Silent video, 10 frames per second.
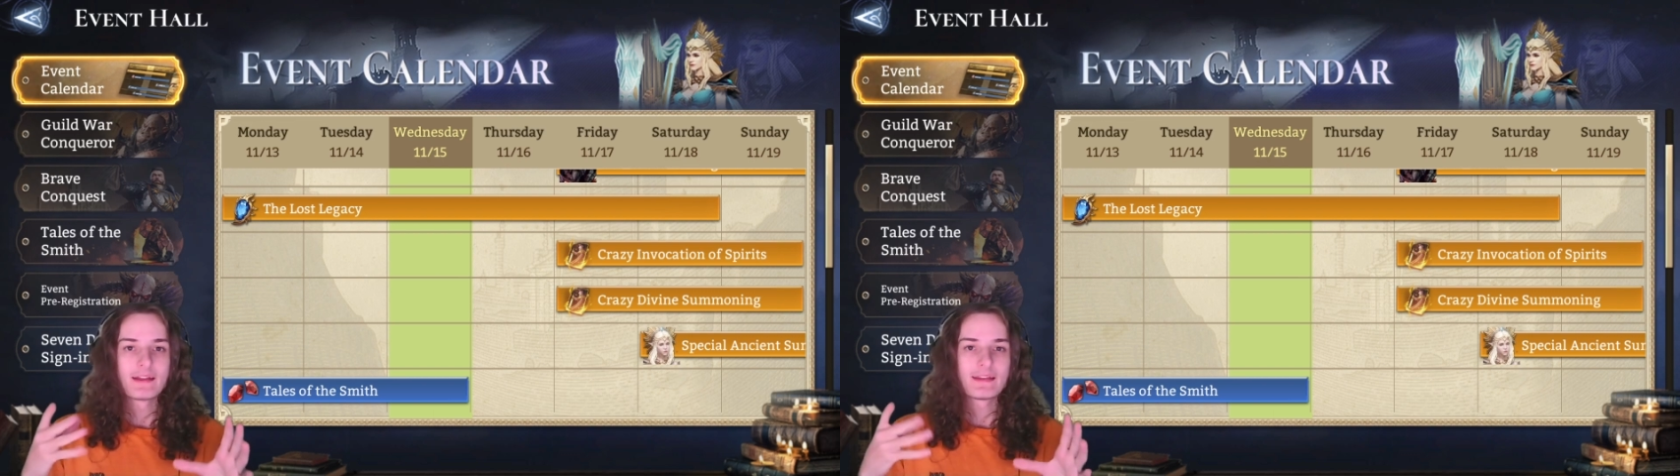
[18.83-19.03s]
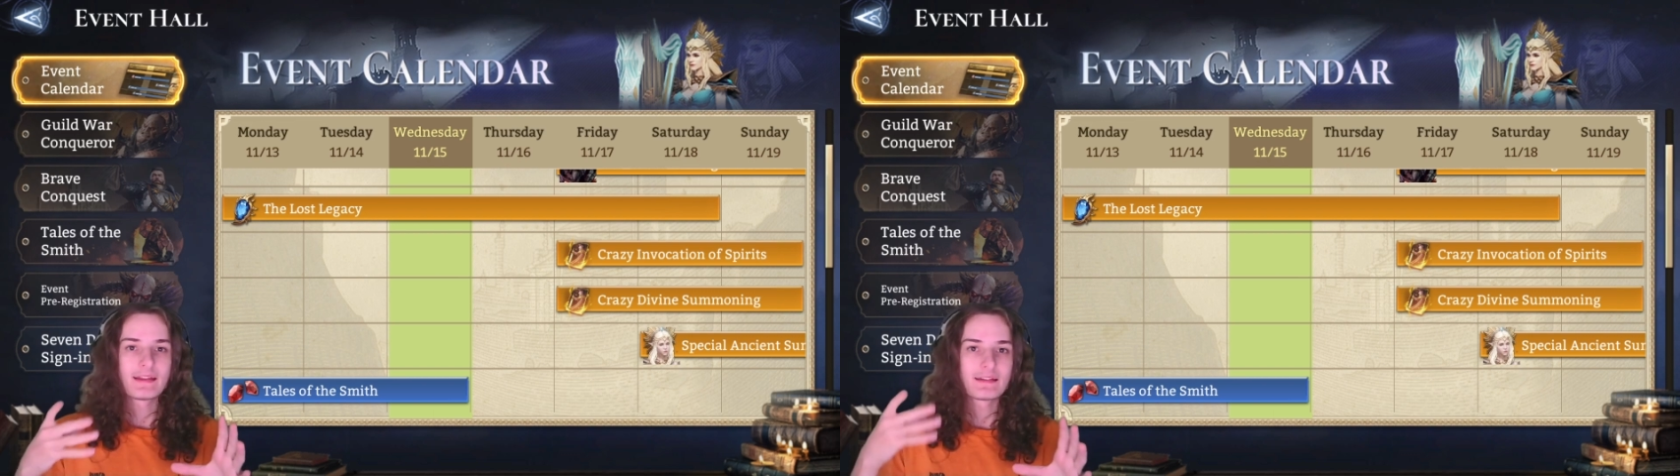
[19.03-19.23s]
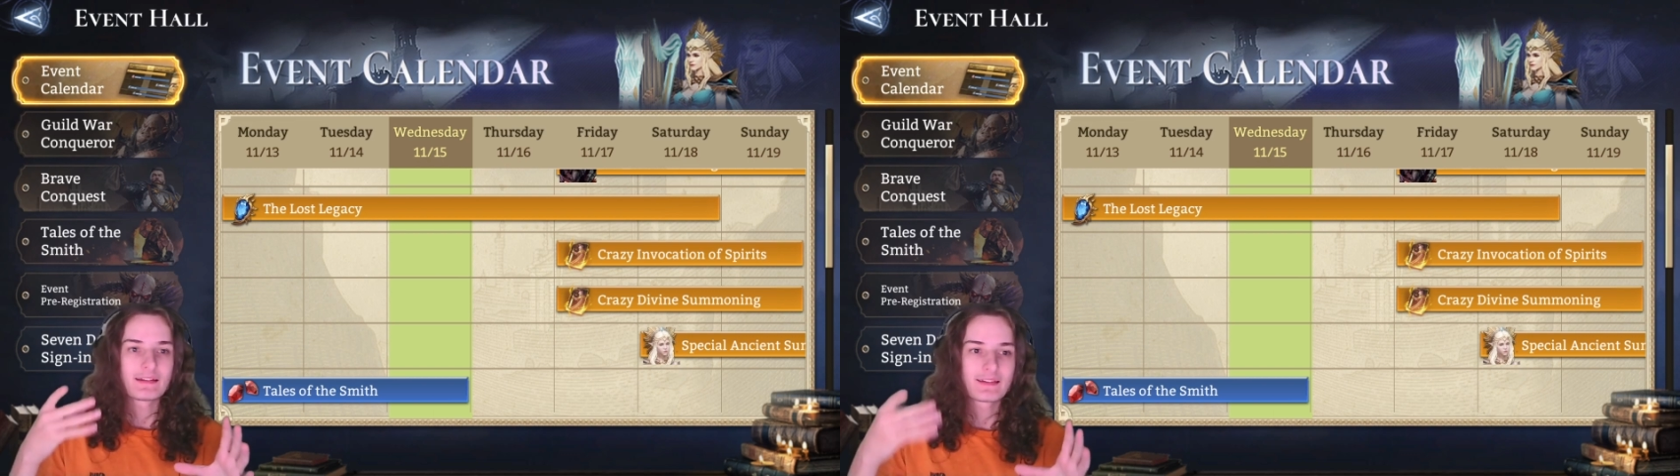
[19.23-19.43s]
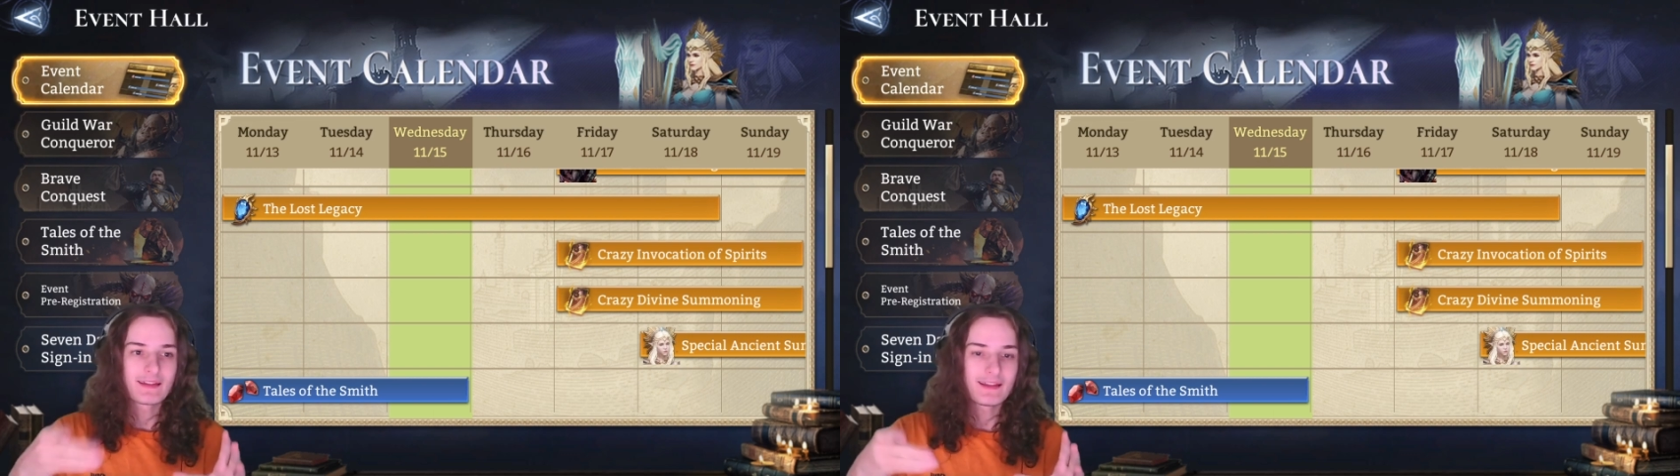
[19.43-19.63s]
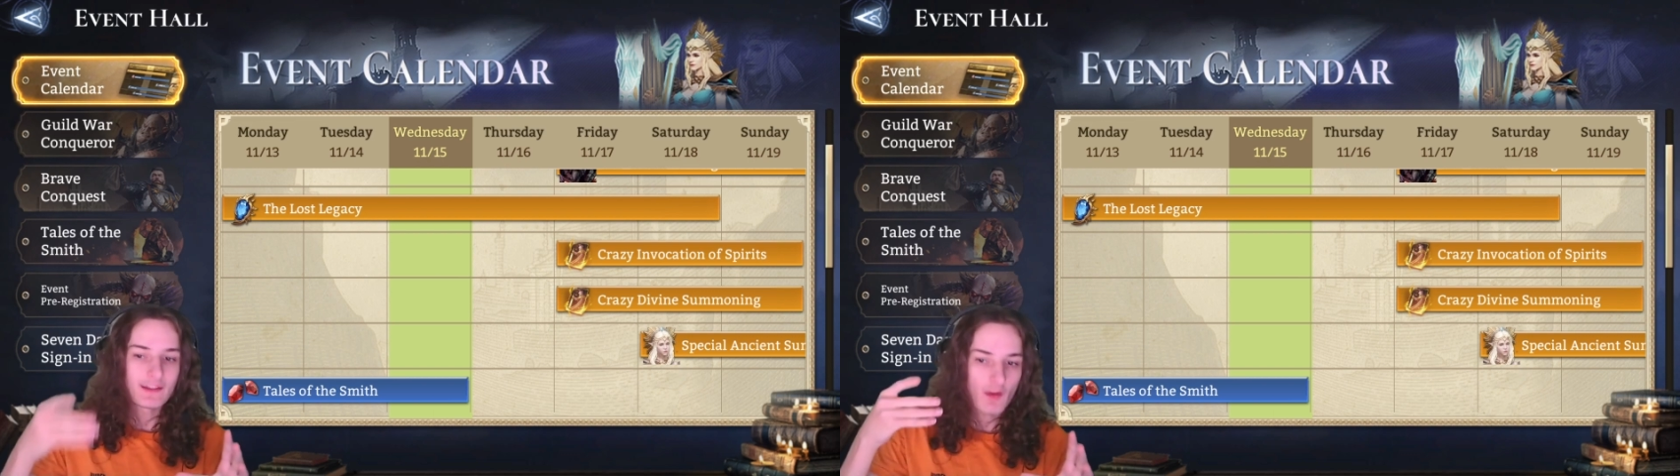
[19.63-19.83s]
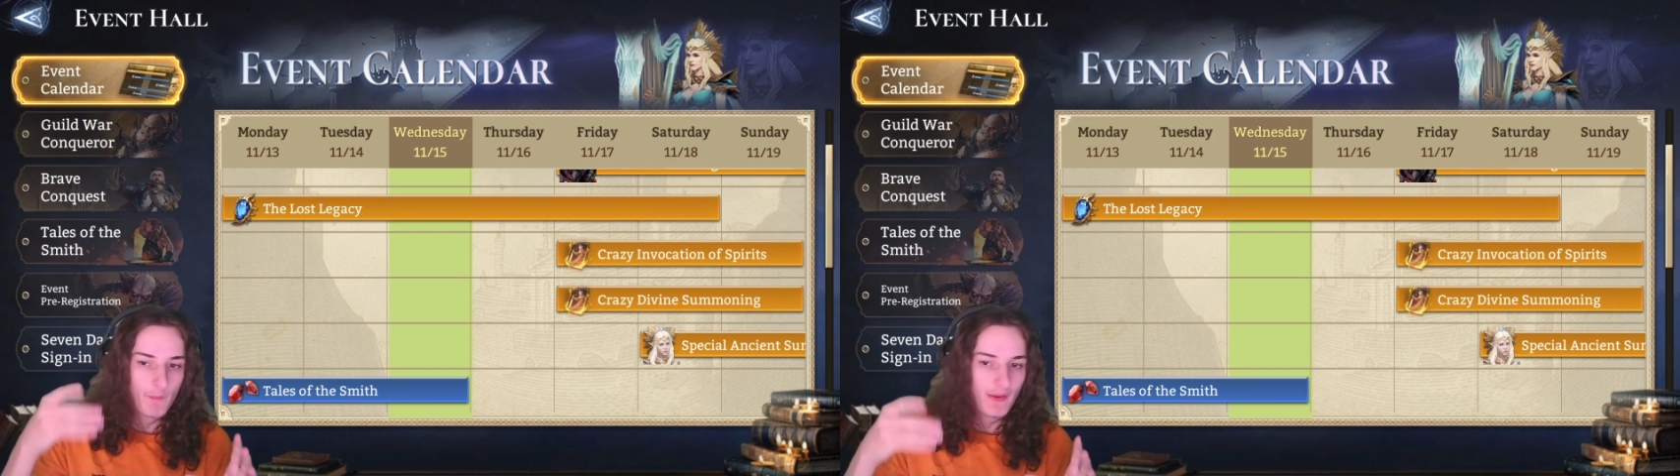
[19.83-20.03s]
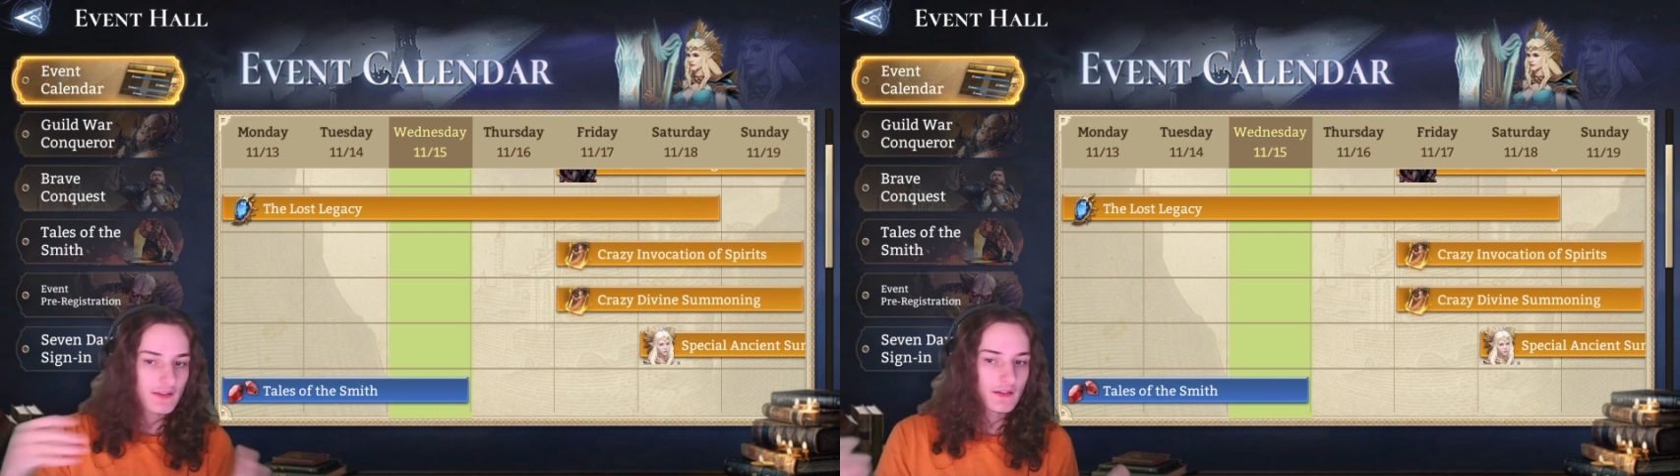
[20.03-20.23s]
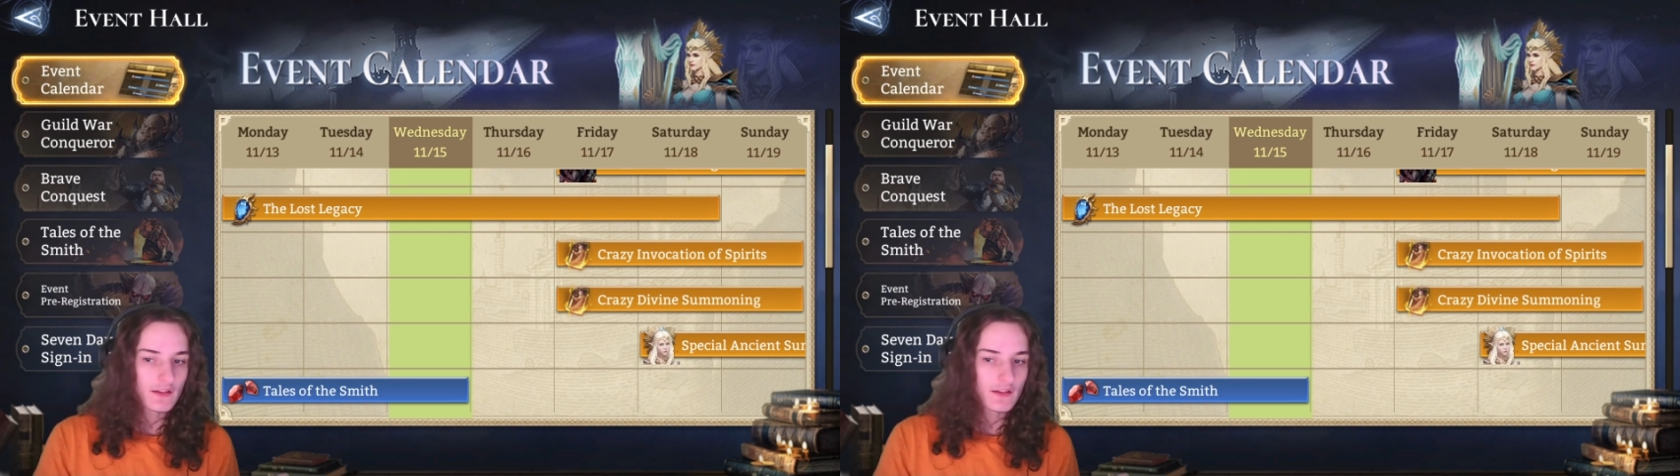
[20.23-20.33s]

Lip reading: then it's still in your best